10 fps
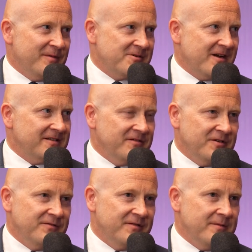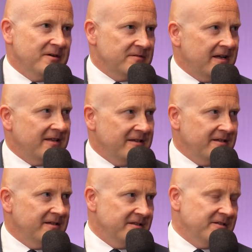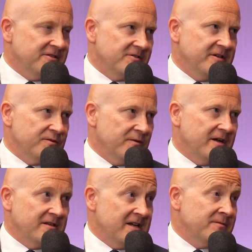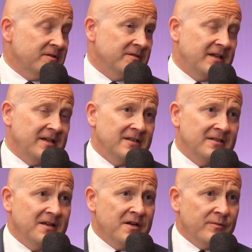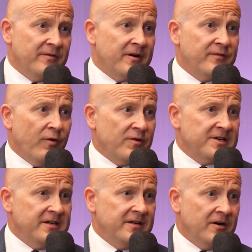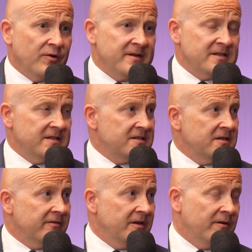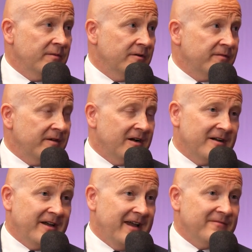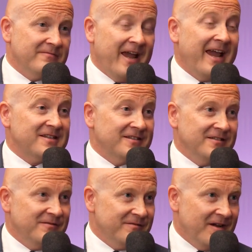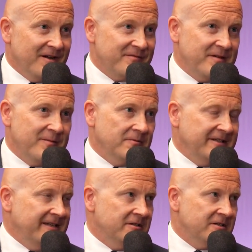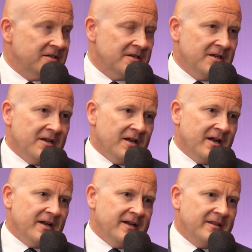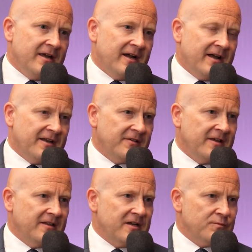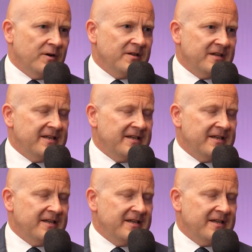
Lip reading: but attracting good female talent in the industry as well is absolutely key. And we're very fortunate in our business to have a number of excellent female leaders in that. And I think that's one of the